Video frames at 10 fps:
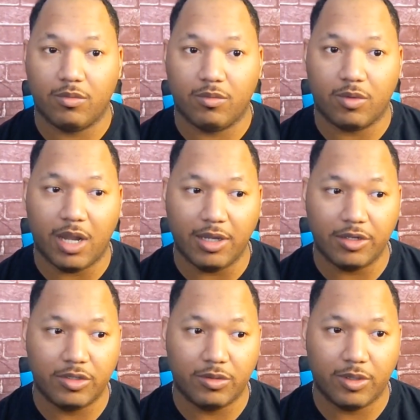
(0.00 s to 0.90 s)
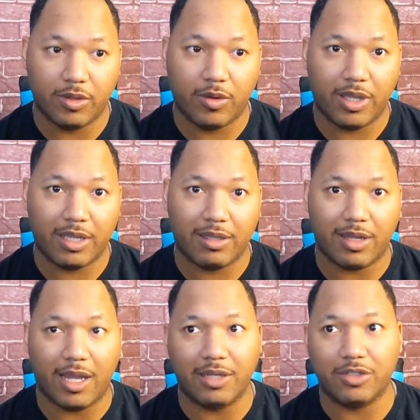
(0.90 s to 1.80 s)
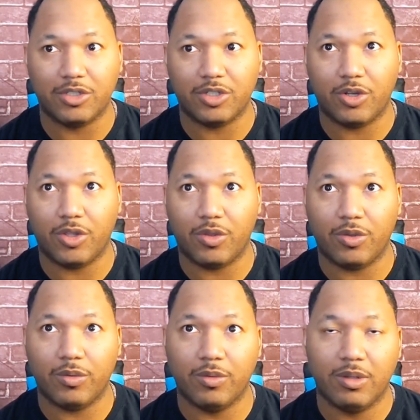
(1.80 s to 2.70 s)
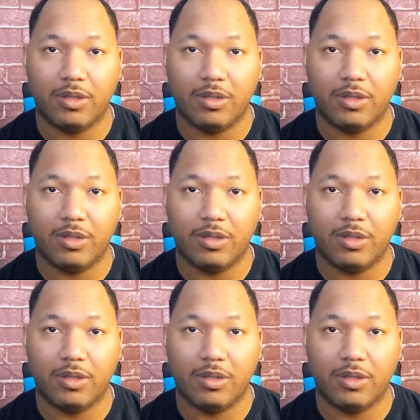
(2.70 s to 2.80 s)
what I'm going to do real quick, I'm going to show you,